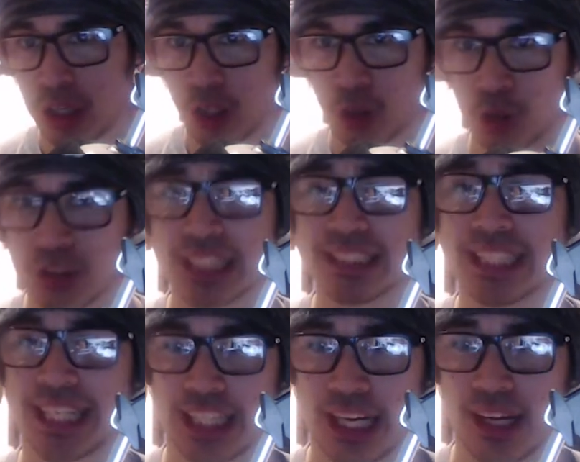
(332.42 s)
Luz
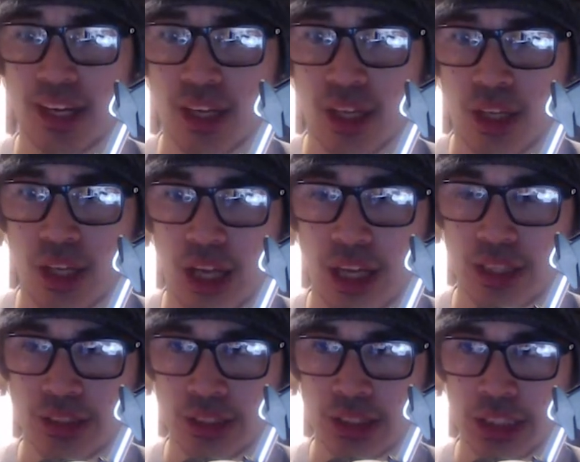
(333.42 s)
Noceda.
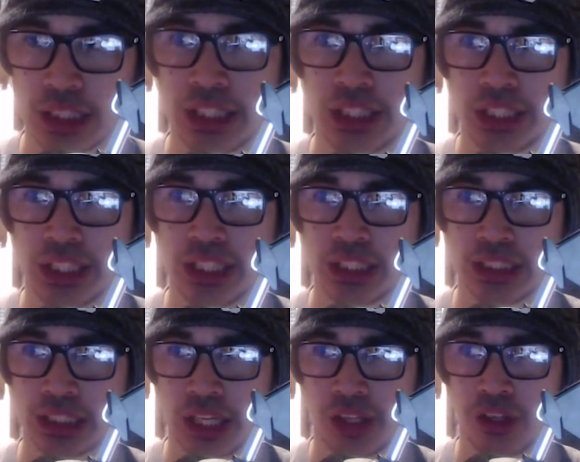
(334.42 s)
She is
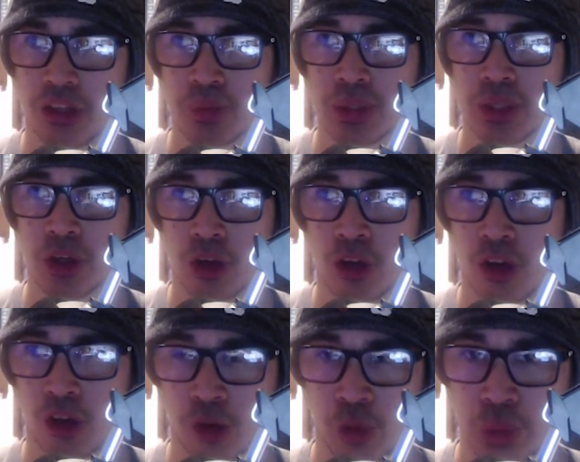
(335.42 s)
a human
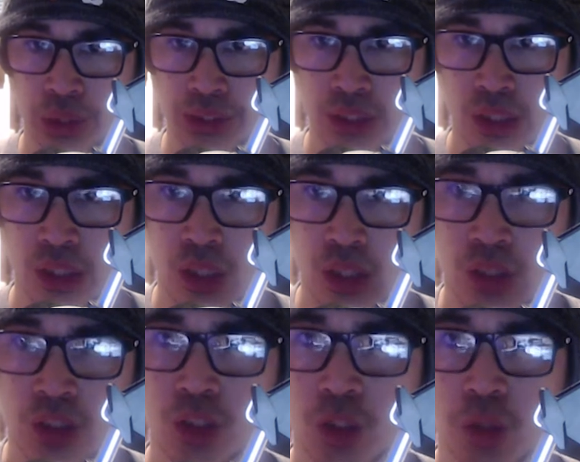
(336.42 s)
girl who is
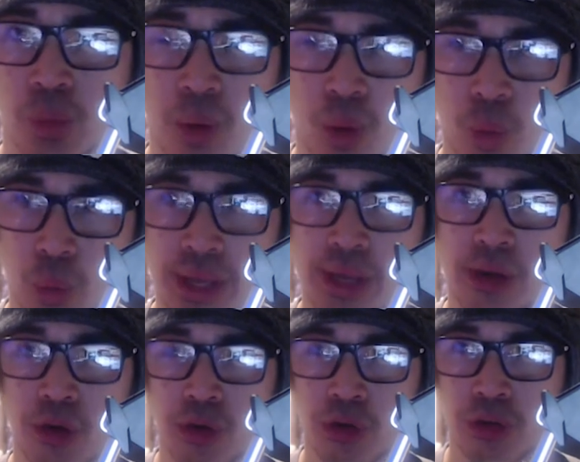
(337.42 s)
super
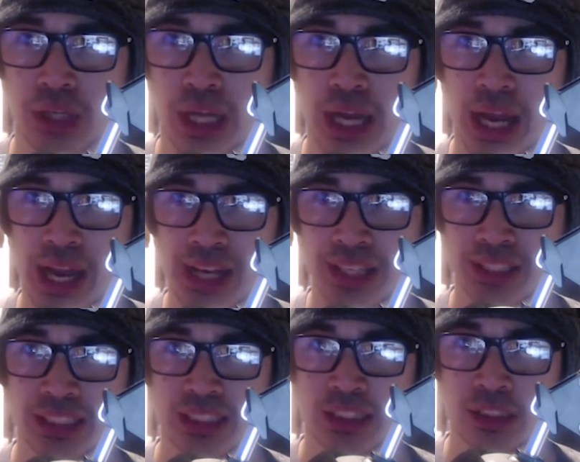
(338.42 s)
weird and
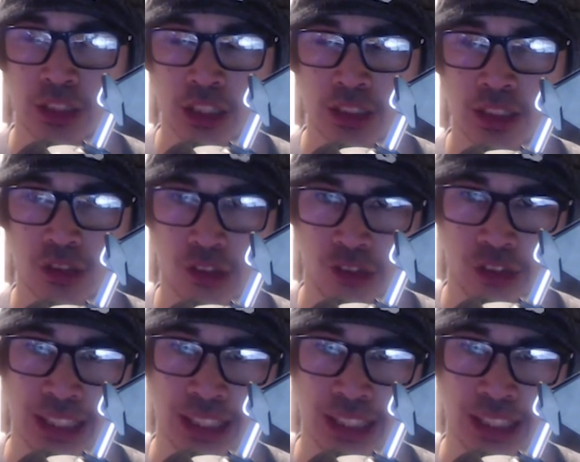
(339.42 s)
just doesn't fit